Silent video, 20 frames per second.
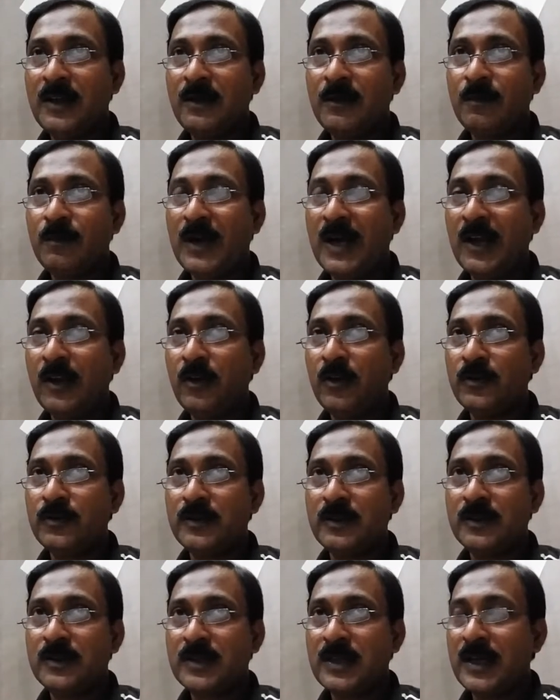
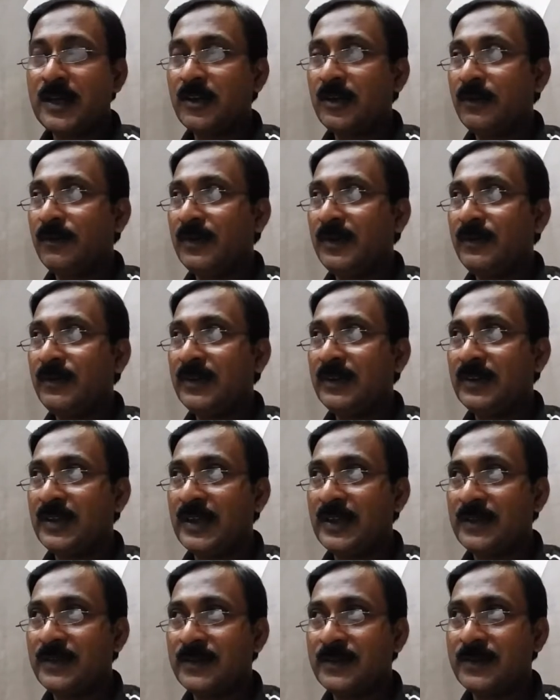Biology, study of living
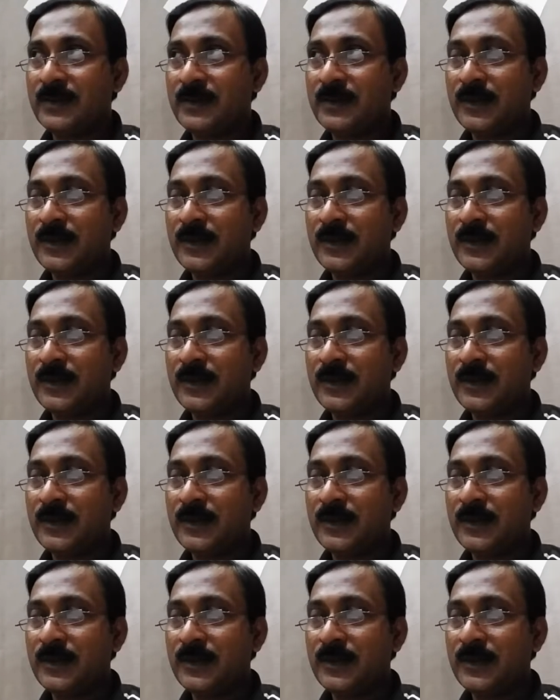things.